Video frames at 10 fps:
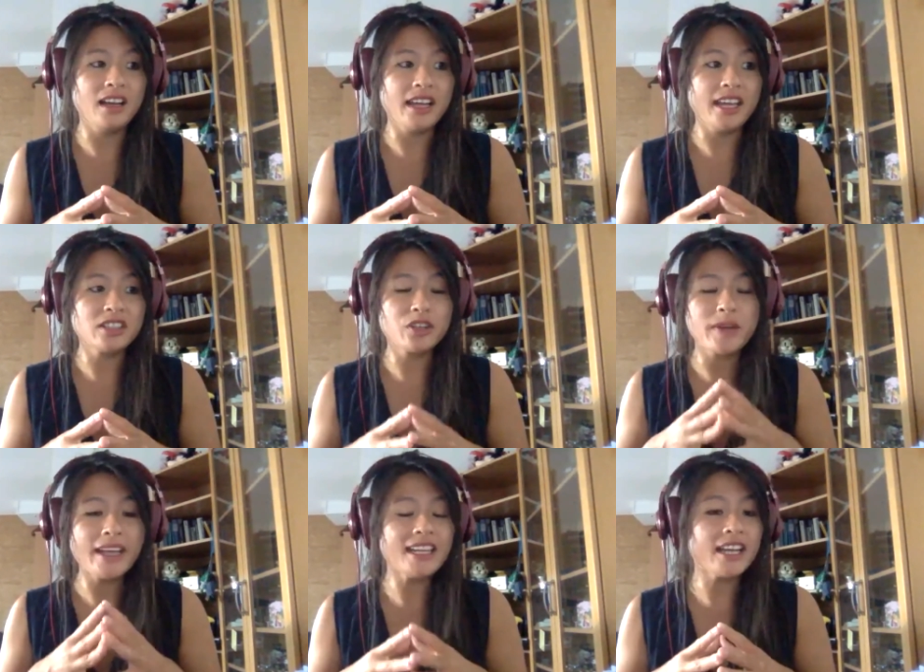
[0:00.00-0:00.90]
in
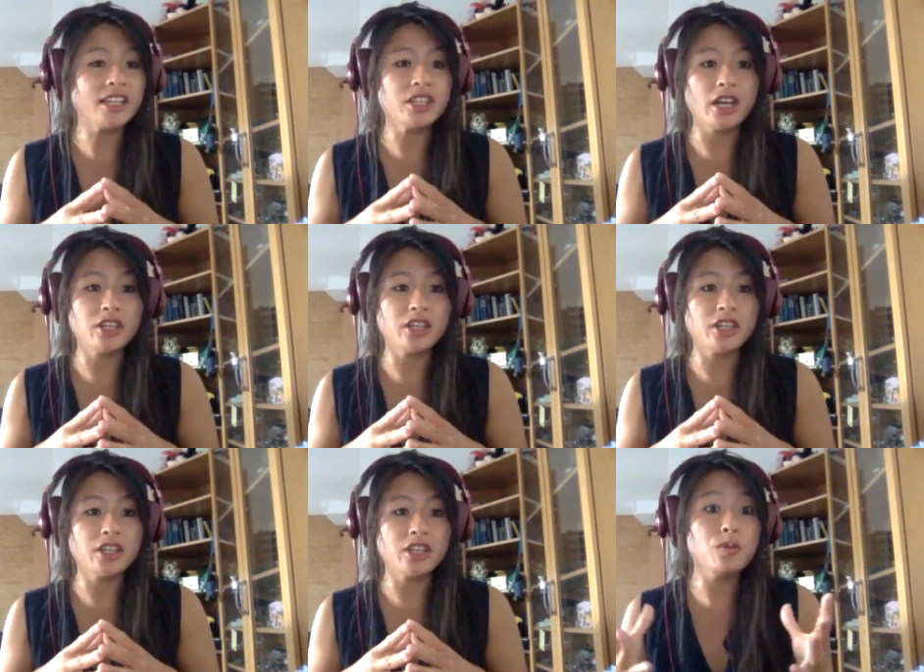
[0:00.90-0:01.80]
creating a
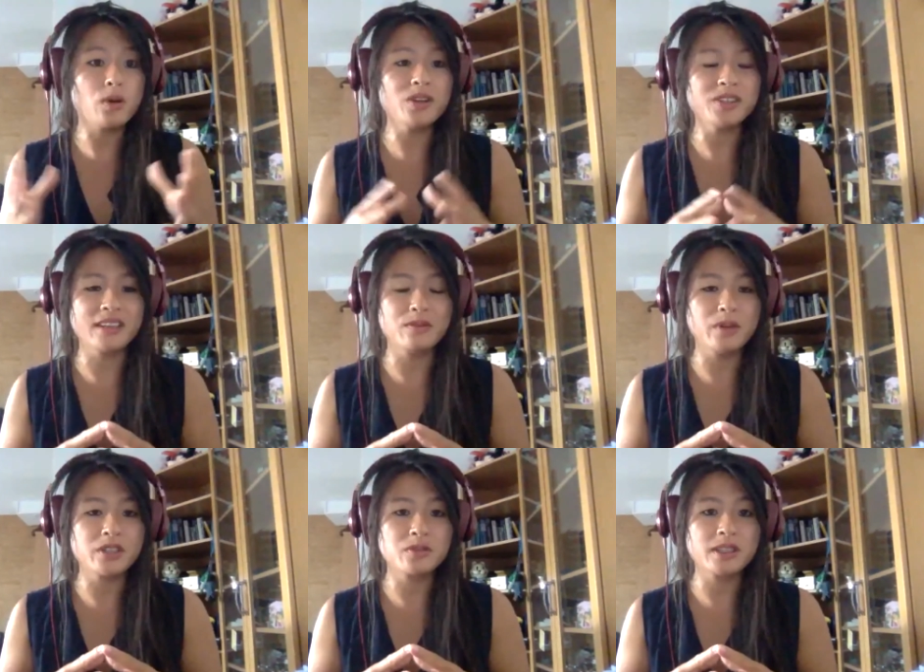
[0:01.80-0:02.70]
new world in
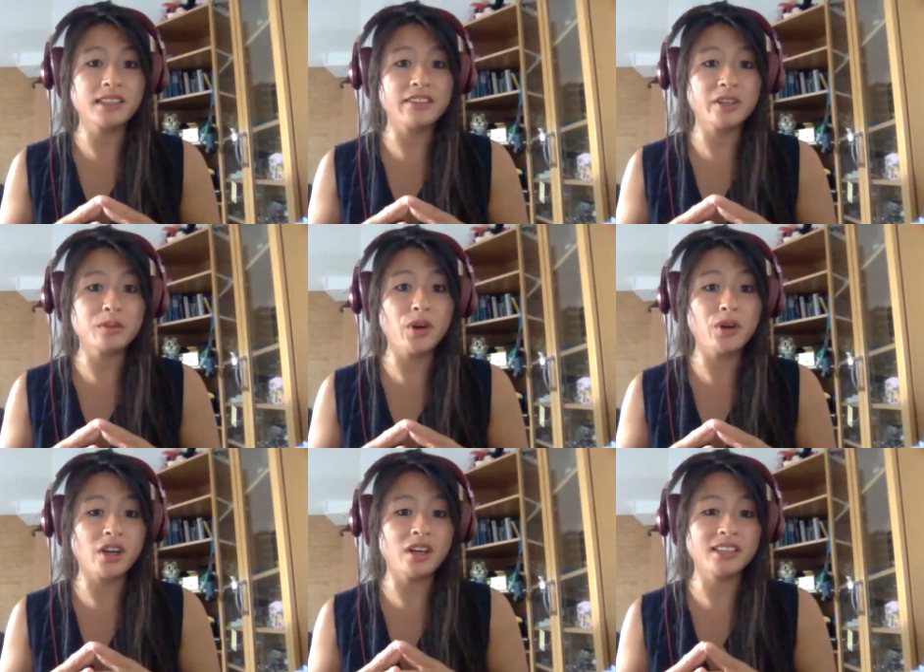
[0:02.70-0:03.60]
which we're living both
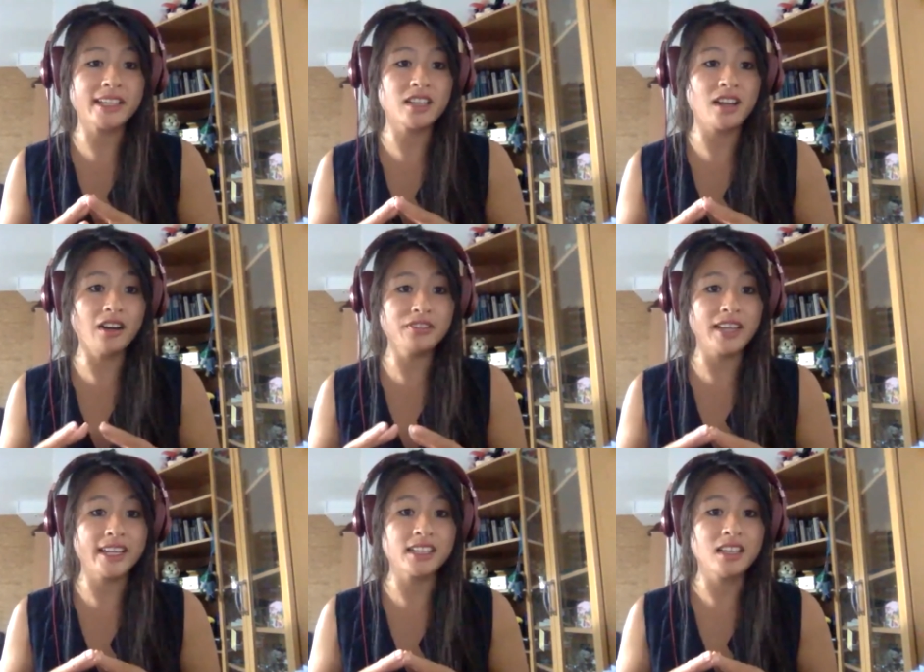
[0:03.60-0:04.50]
online and
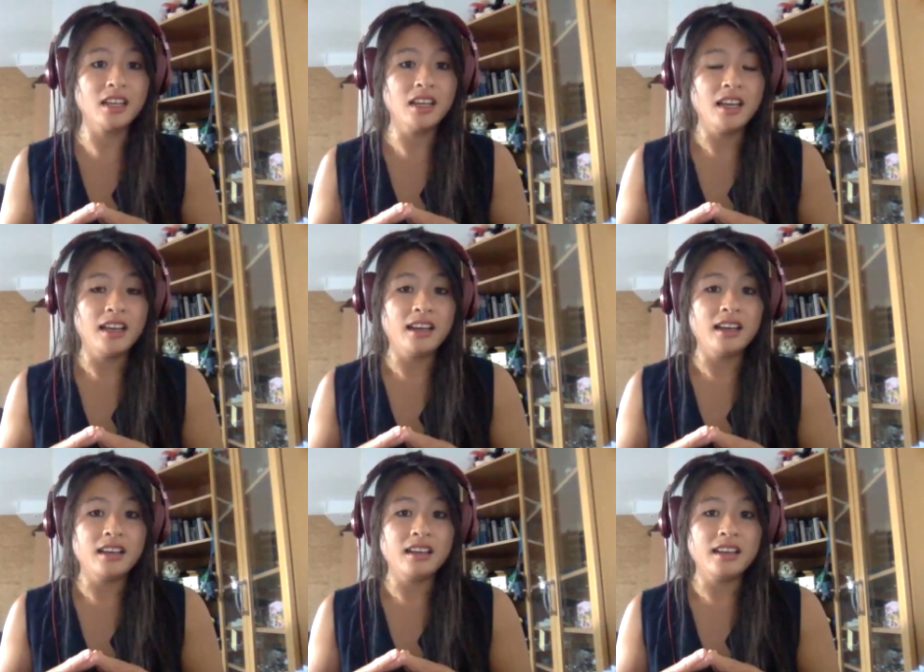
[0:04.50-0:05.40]
offline.
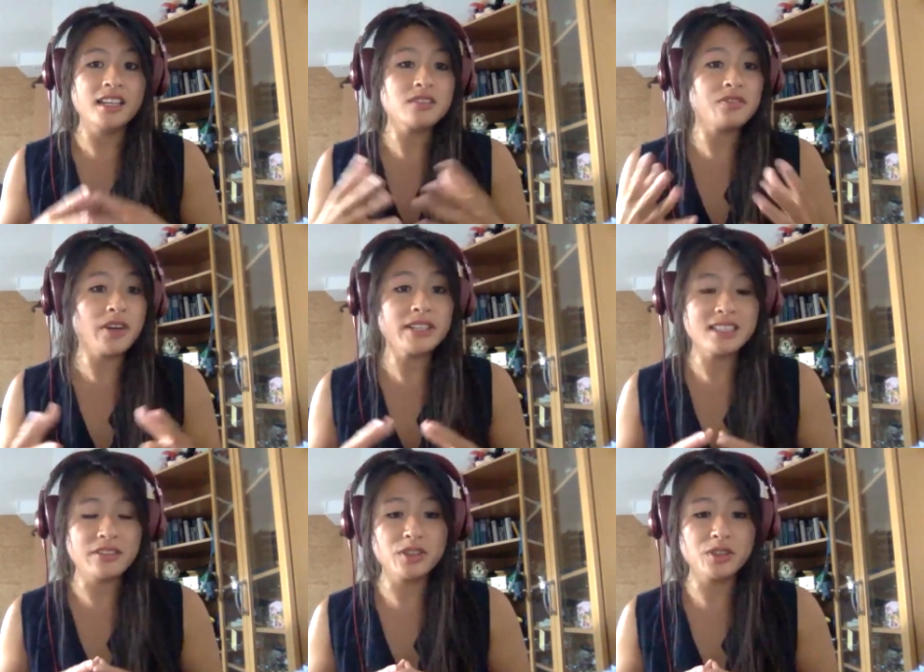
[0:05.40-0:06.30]
It is very
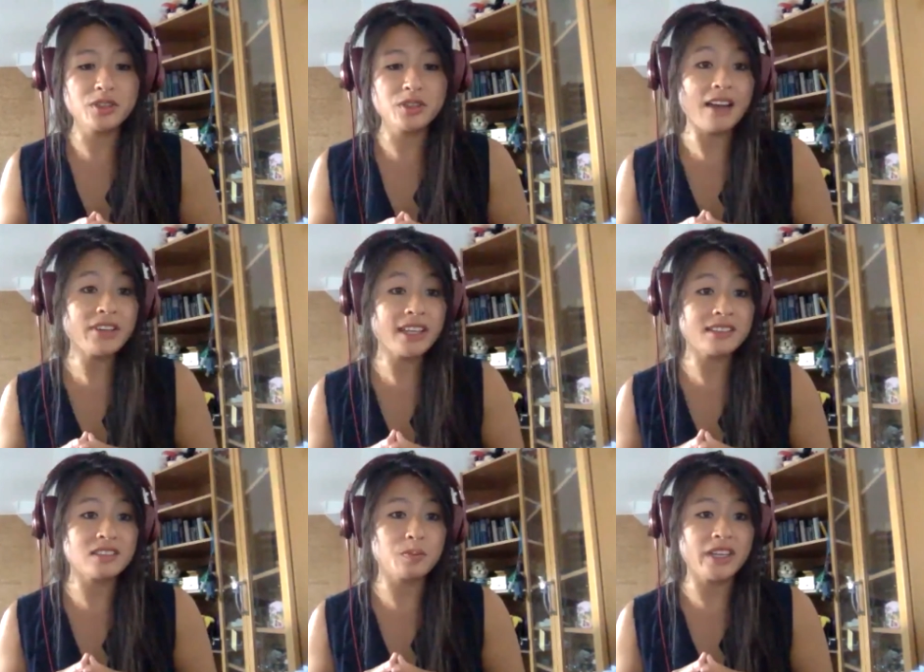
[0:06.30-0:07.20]
difficult to navigate
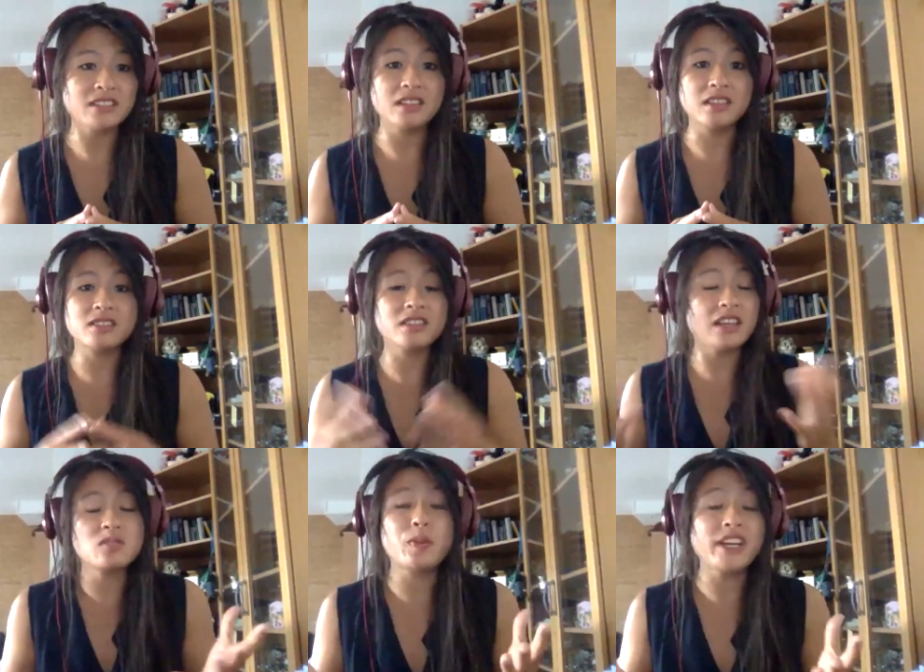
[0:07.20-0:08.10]
this space,
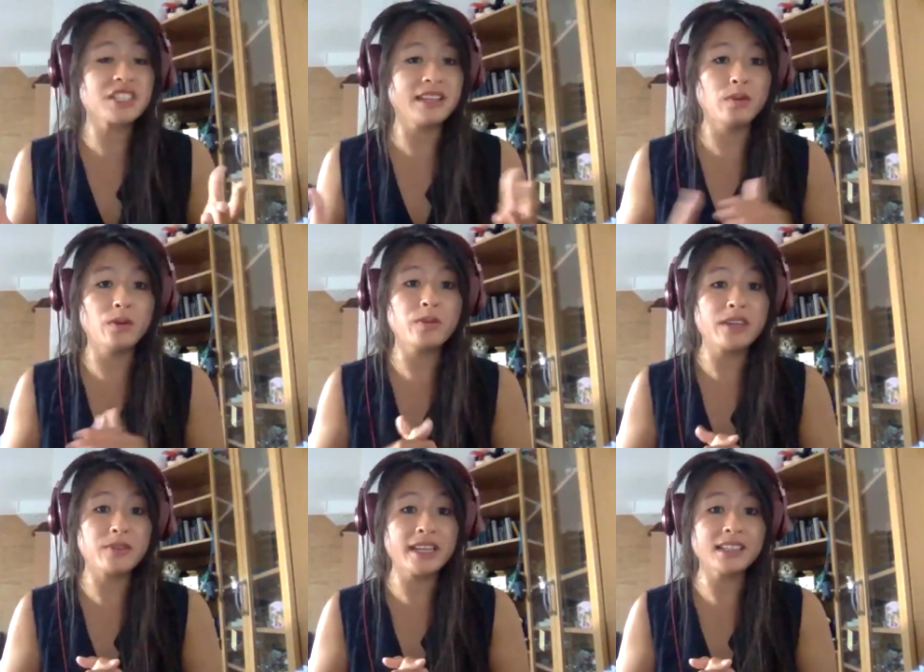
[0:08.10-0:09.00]
especially when we
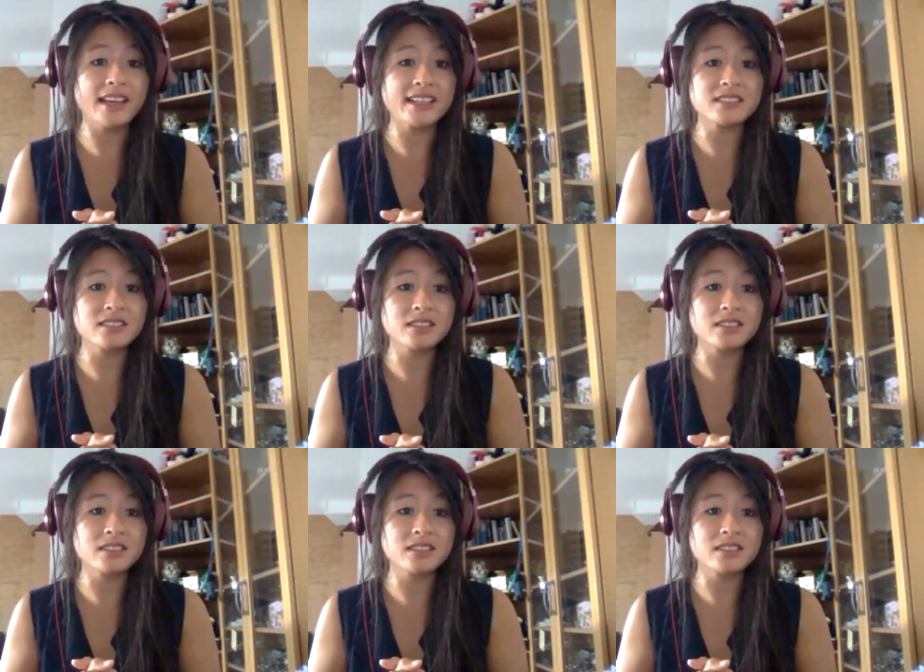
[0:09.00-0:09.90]
realize
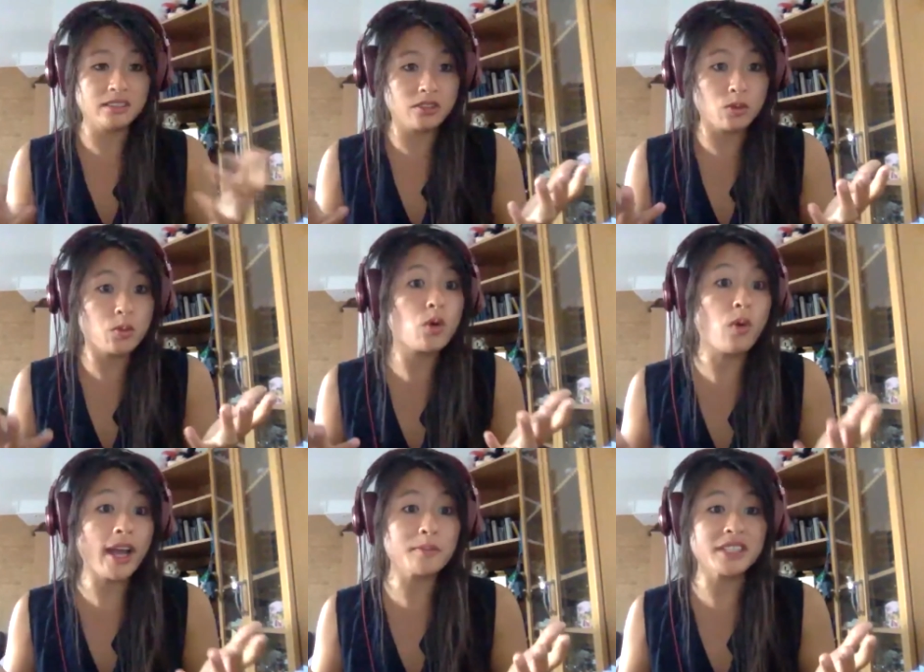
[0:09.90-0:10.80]
the
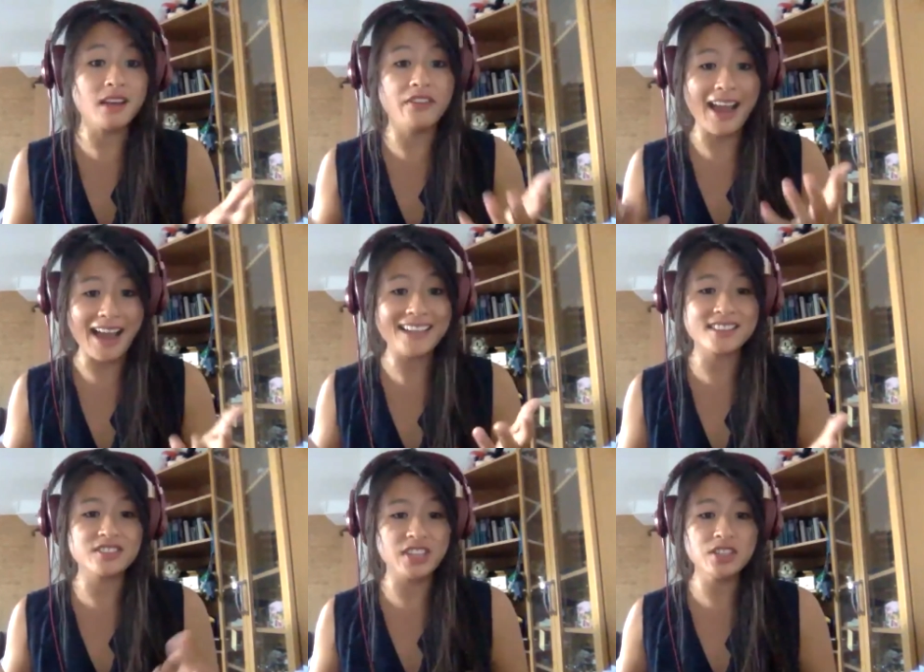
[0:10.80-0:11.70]
requirement of
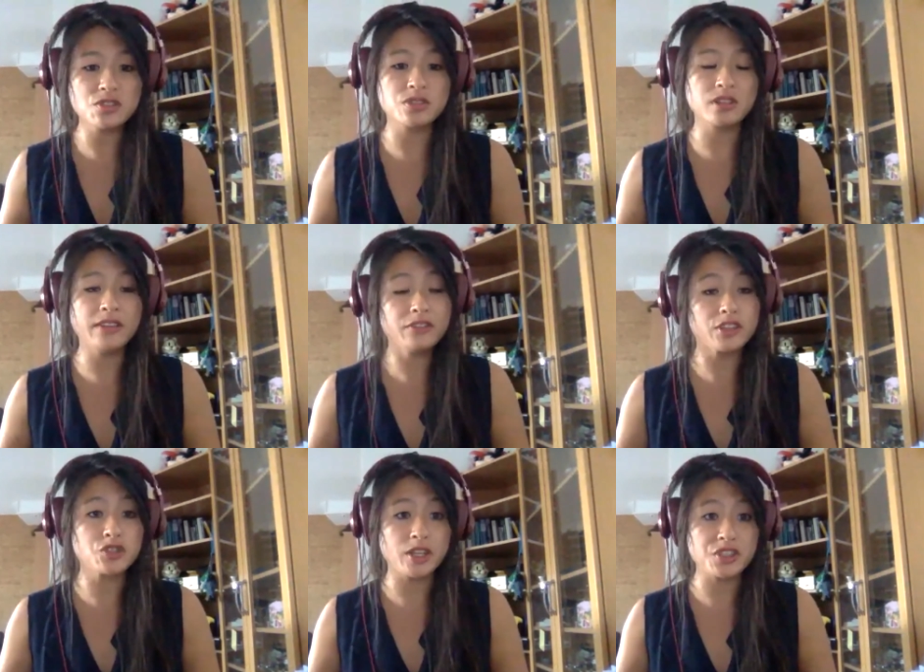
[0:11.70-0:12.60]
access to
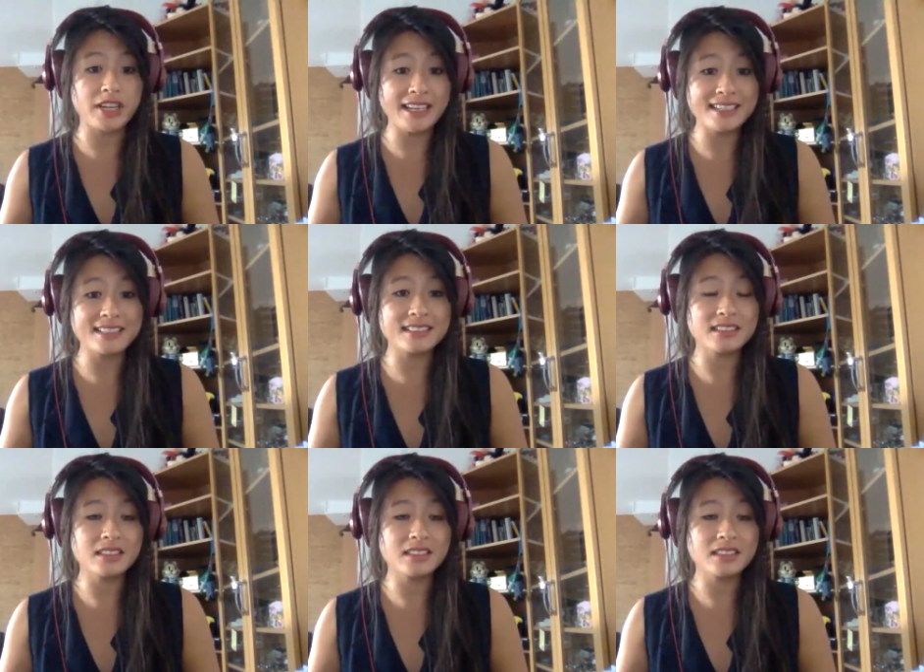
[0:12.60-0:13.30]
infrastructure is.